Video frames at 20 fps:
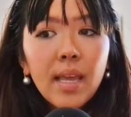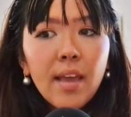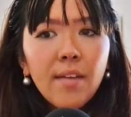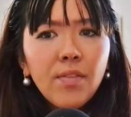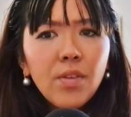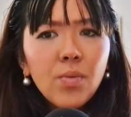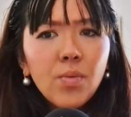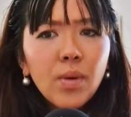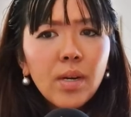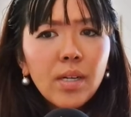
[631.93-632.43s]

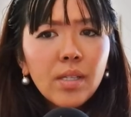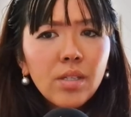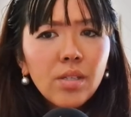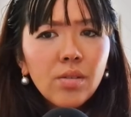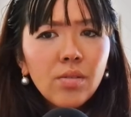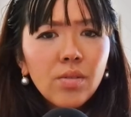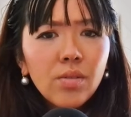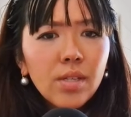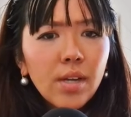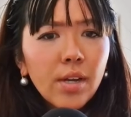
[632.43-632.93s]
If you want
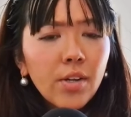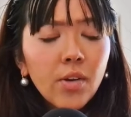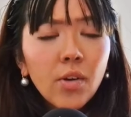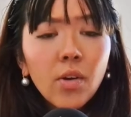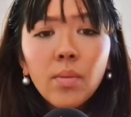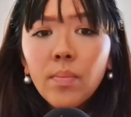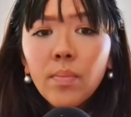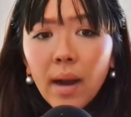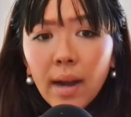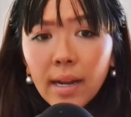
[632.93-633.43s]
to start your
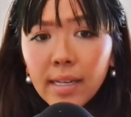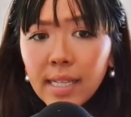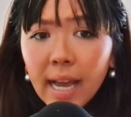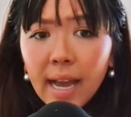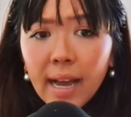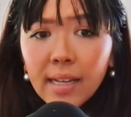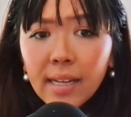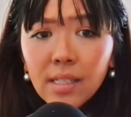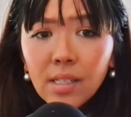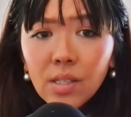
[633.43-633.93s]
own
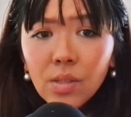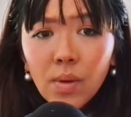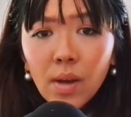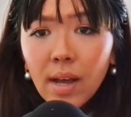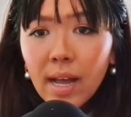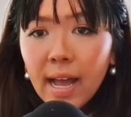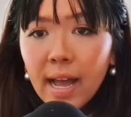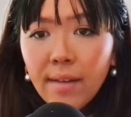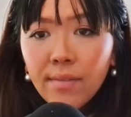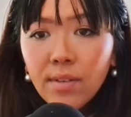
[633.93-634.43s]
podcast as well,
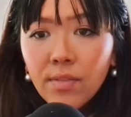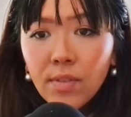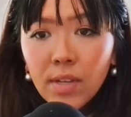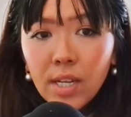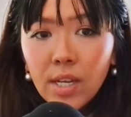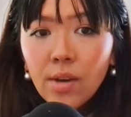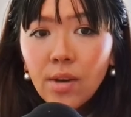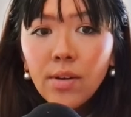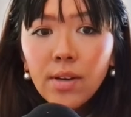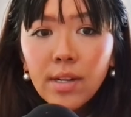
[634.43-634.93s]
I have a
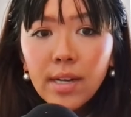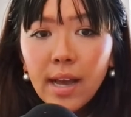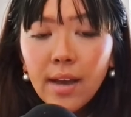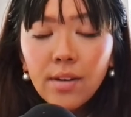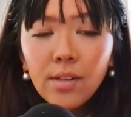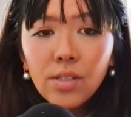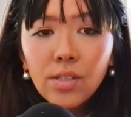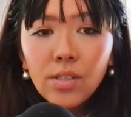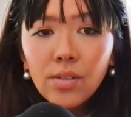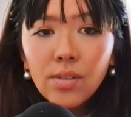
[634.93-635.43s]
video on how
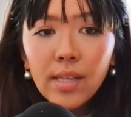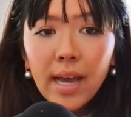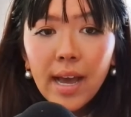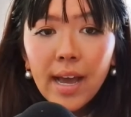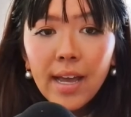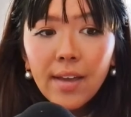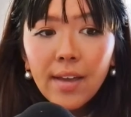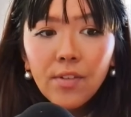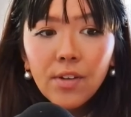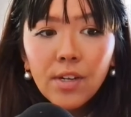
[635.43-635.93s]
to do
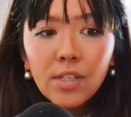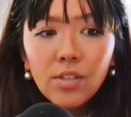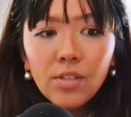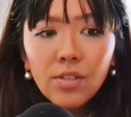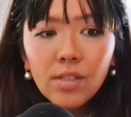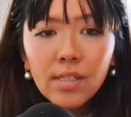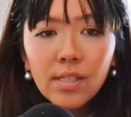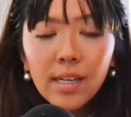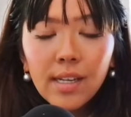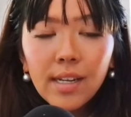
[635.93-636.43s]
that if you're
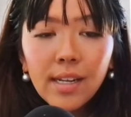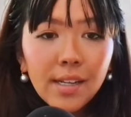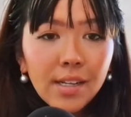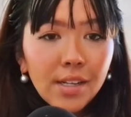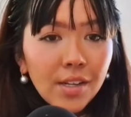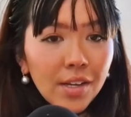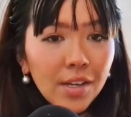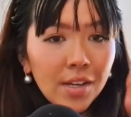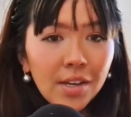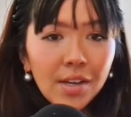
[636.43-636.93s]
interested
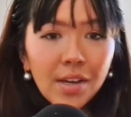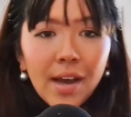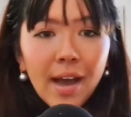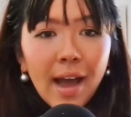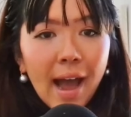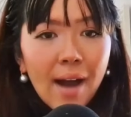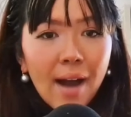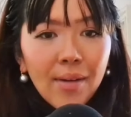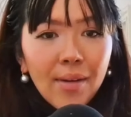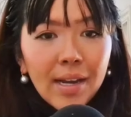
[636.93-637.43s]
in
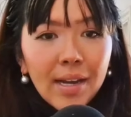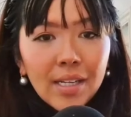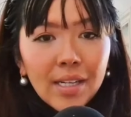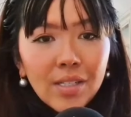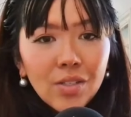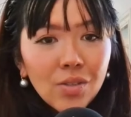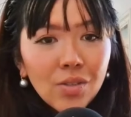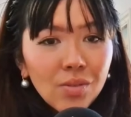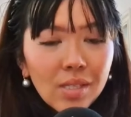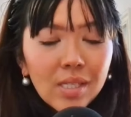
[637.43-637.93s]
how
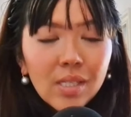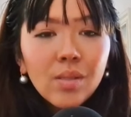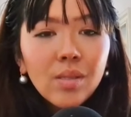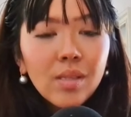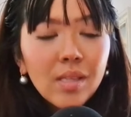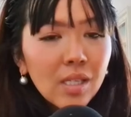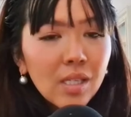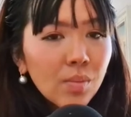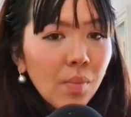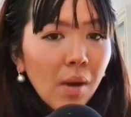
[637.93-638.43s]
I do this
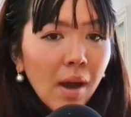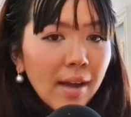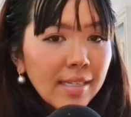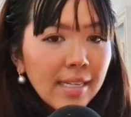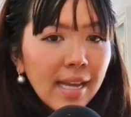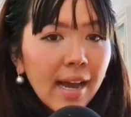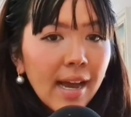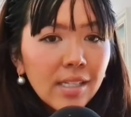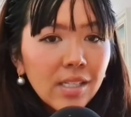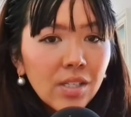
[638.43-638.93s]
these
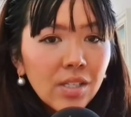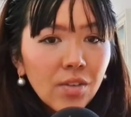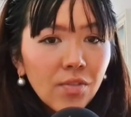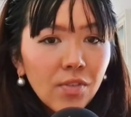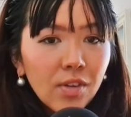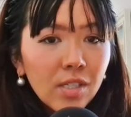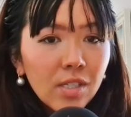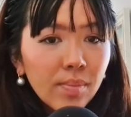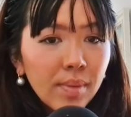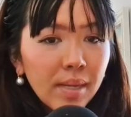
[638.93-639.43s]
podcasts in the
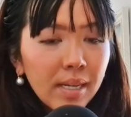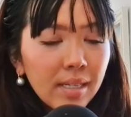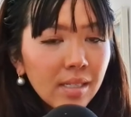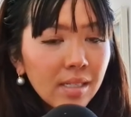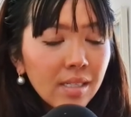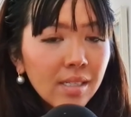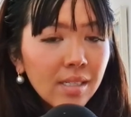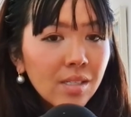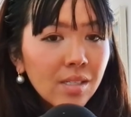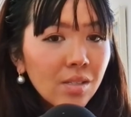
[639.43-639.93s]
first
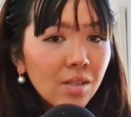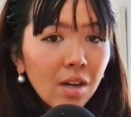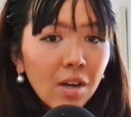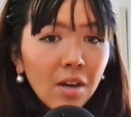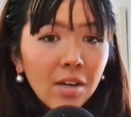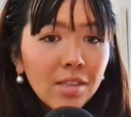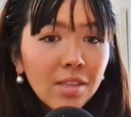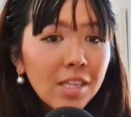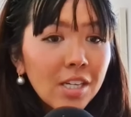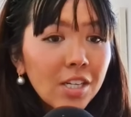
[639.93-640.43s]
place
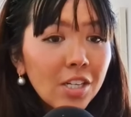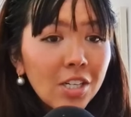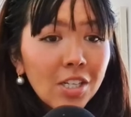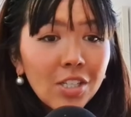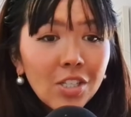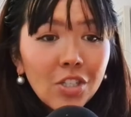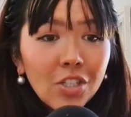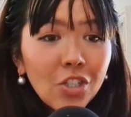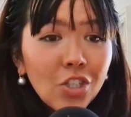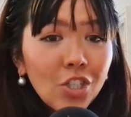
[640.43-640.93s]
on
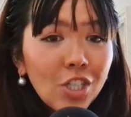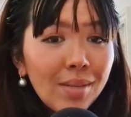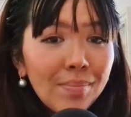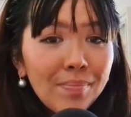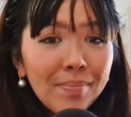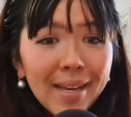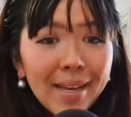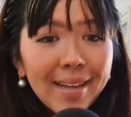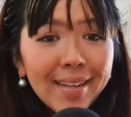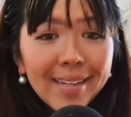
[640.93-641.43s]
the
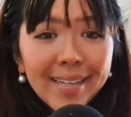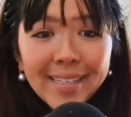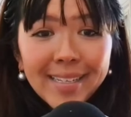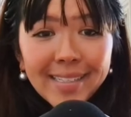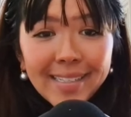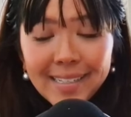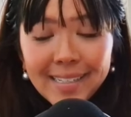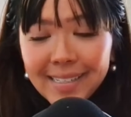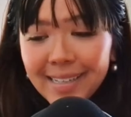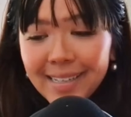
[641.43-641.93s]
cheap and
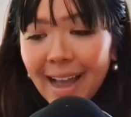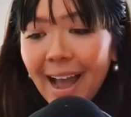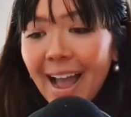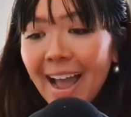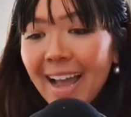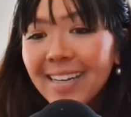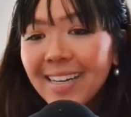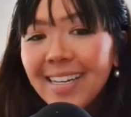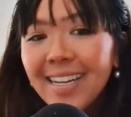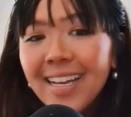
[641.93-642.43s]
easy
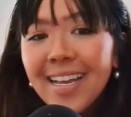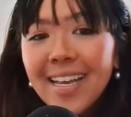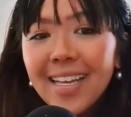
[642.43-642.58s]
side,